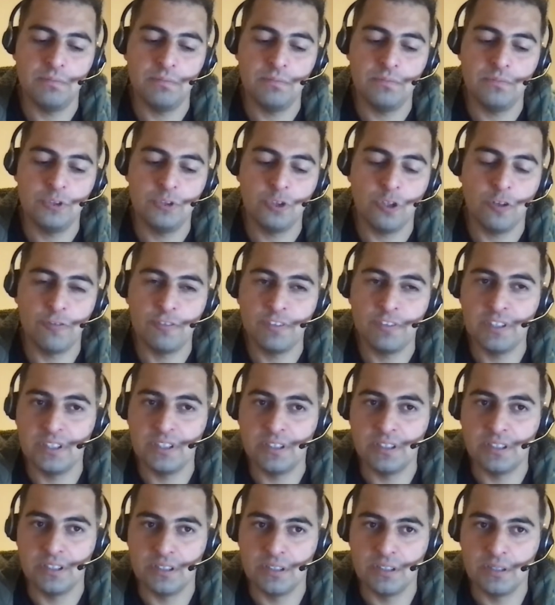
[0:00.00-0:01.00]

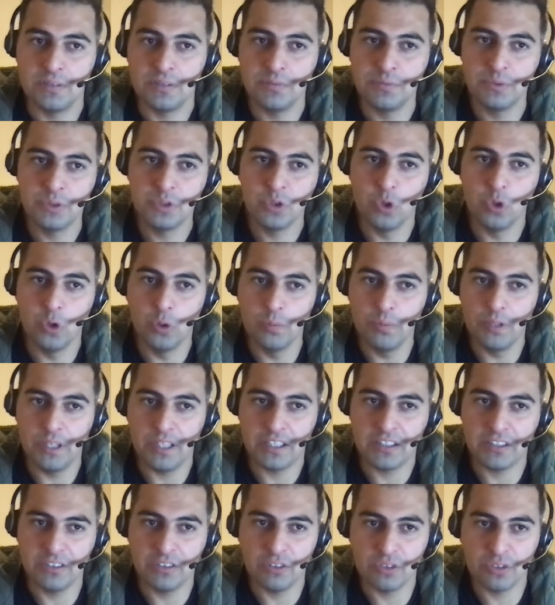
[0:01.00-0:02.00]
software scope,
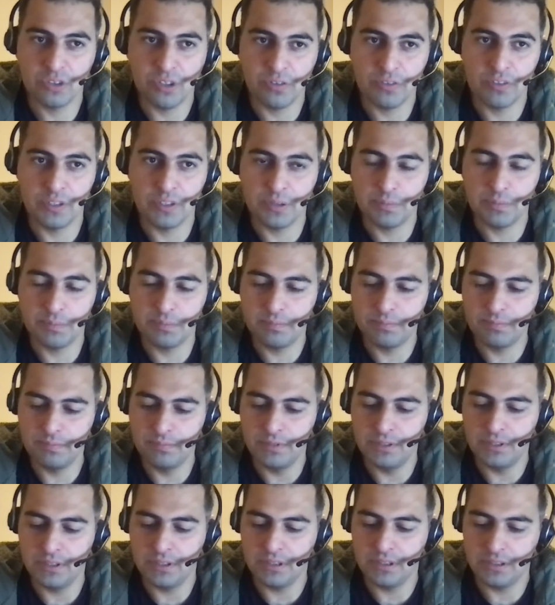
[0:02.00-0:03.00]
like software
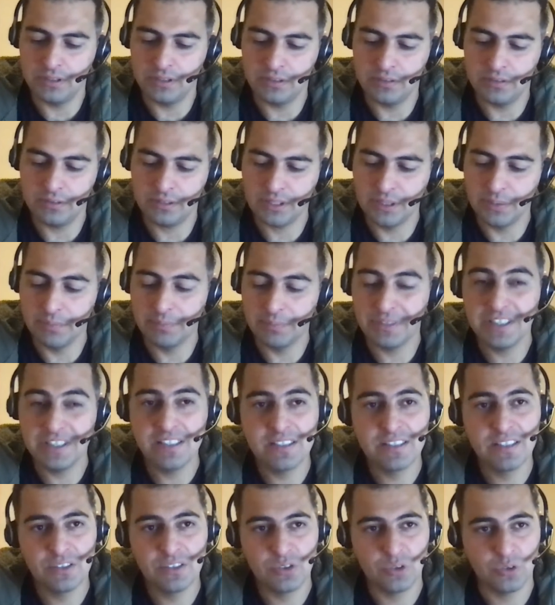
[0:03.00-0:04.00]

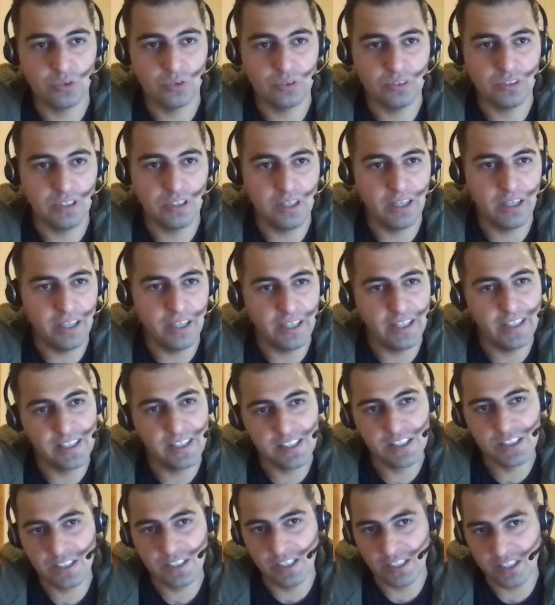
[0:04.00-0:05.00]
companies. So it
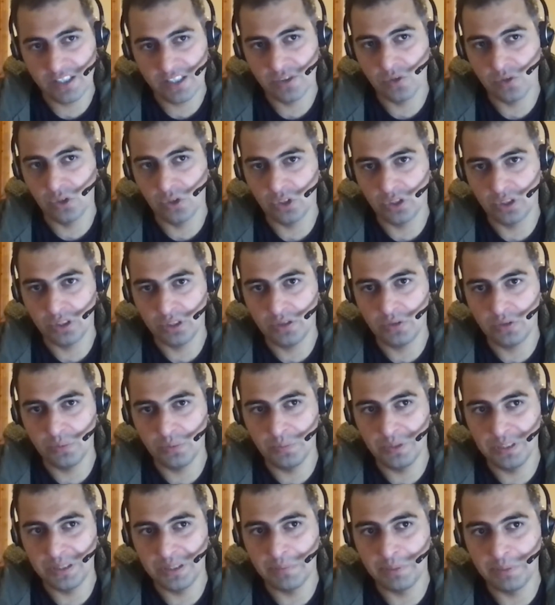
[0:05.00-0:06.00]
is going to
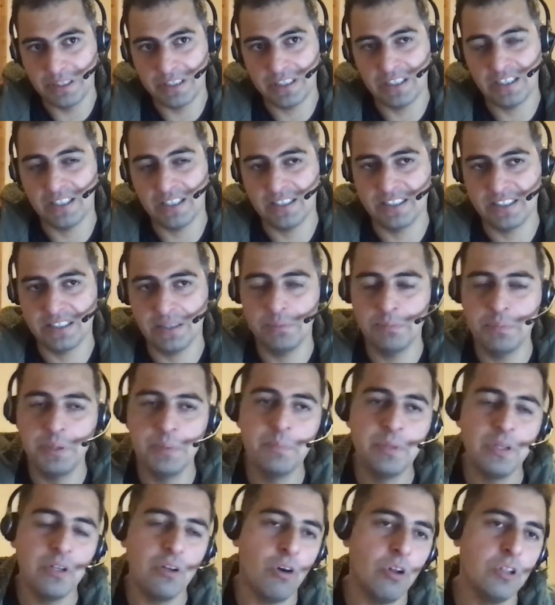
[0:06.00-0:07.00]
be a bit hard. Some
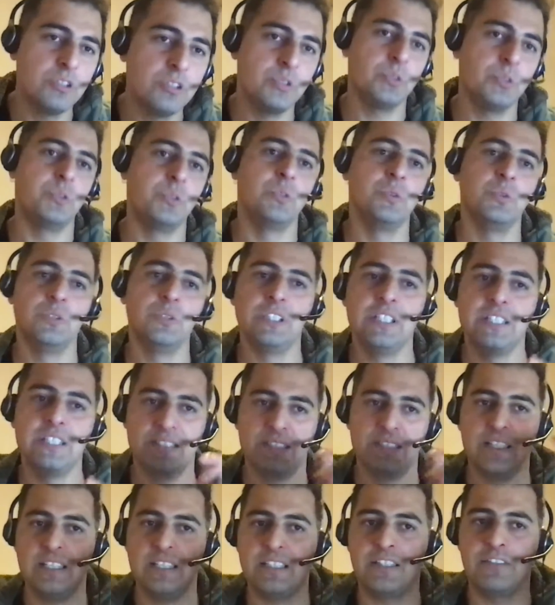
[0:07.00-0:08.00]
people also do, there
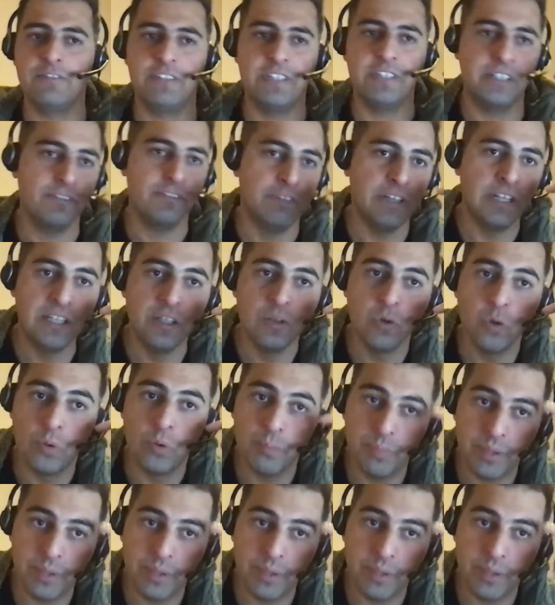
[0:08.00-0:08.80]
is like a very well-known